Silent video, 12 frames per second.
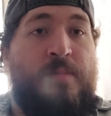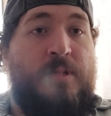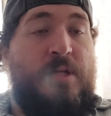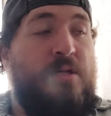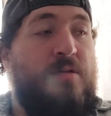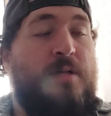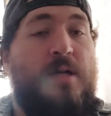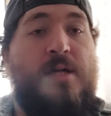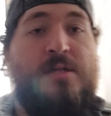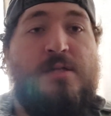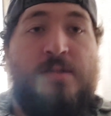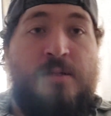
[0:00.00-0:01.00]
yeah, you
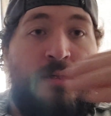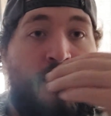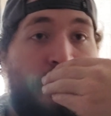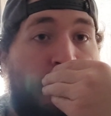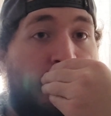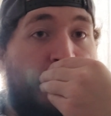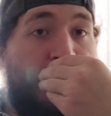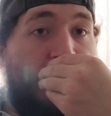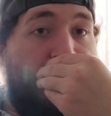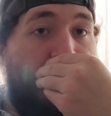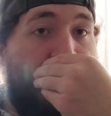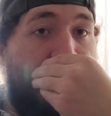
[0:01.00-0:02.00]
guys, want to get
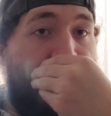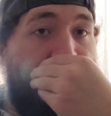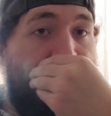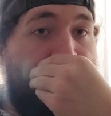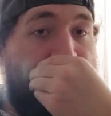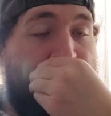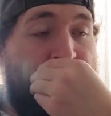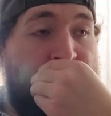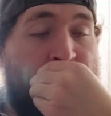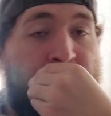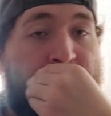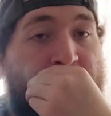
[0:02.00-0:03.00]
up on out of here?
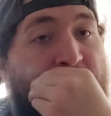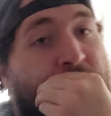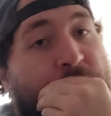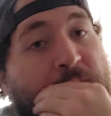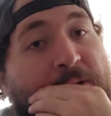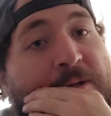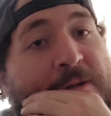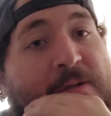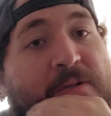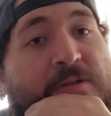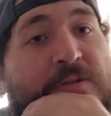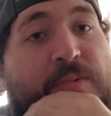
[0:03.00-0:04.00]

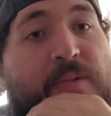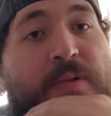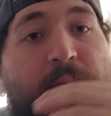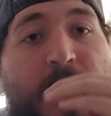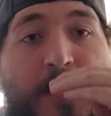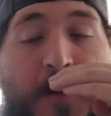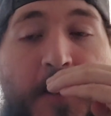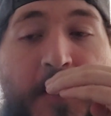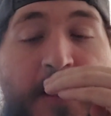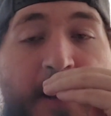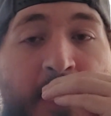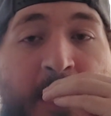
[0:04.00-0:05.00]
It's your boy Eagle
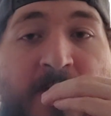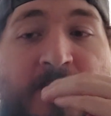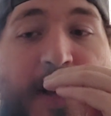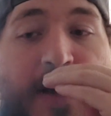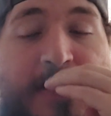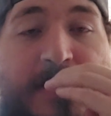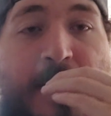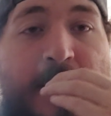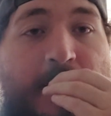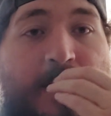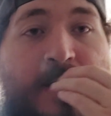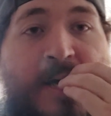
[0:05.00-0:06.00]
Slayer 95 sign
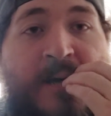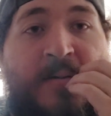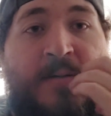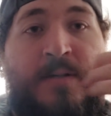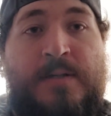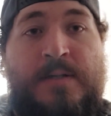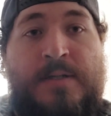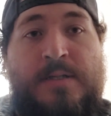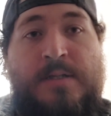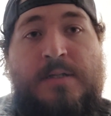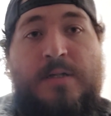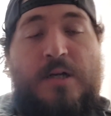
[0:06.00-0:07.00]
on out.
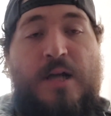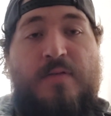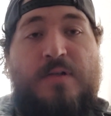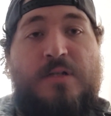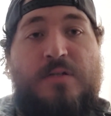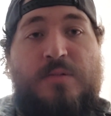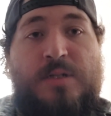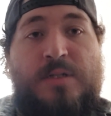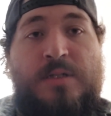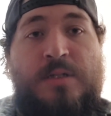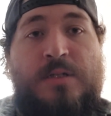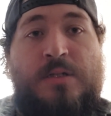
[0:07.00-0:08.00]
Y'all have a good one,
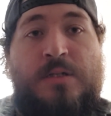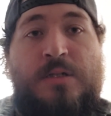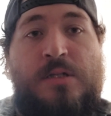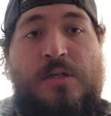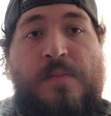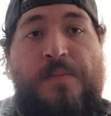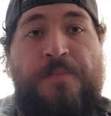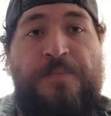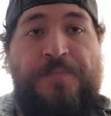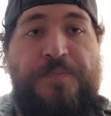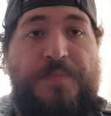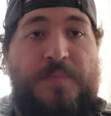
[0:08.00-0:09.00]
and
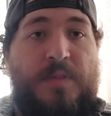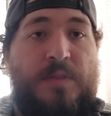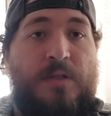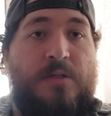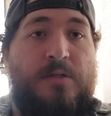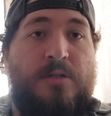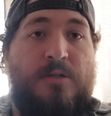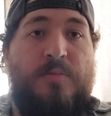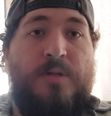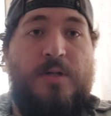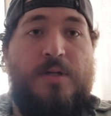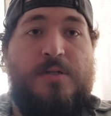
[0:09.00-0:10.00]
go
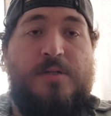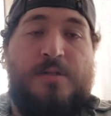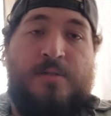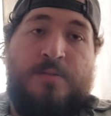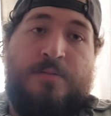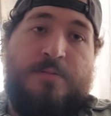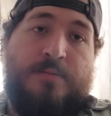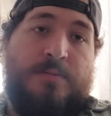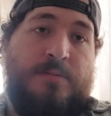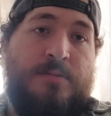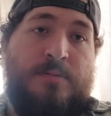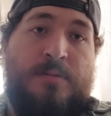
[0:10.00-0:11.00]
Birds.
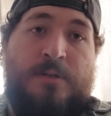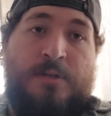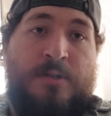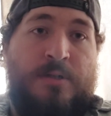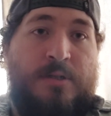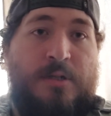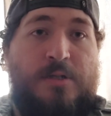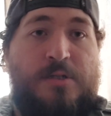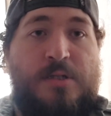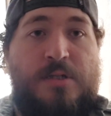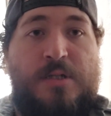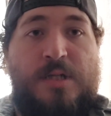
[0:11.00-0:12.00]
Get your
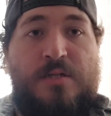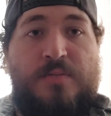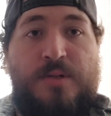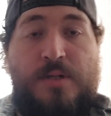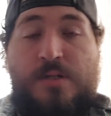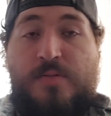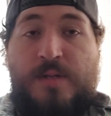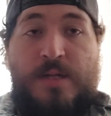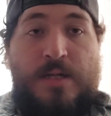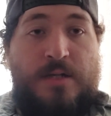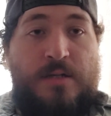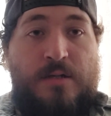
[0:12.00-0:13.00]
shit together, Birds. We
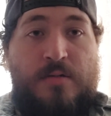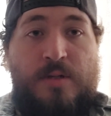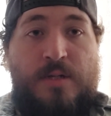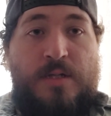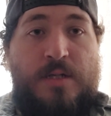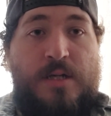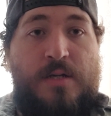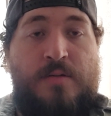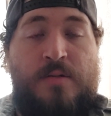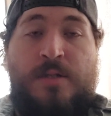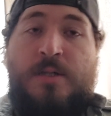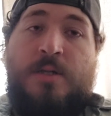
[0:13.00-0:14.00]
got a long way to go,
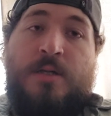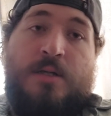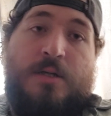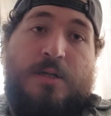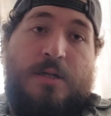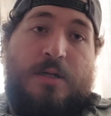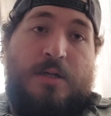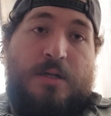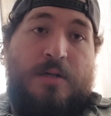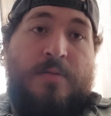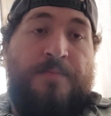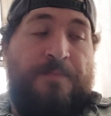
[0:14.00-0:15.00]

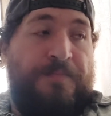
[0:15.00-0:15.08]
and